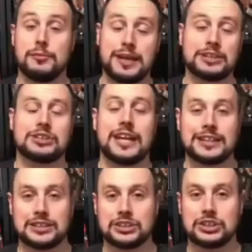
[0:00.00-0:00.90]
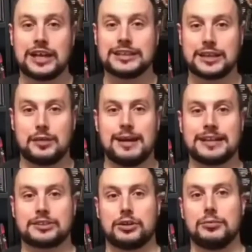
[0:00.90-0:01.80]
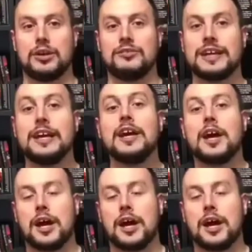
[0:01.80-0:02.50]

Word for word: the best Texas Chainsaw Massacre movie.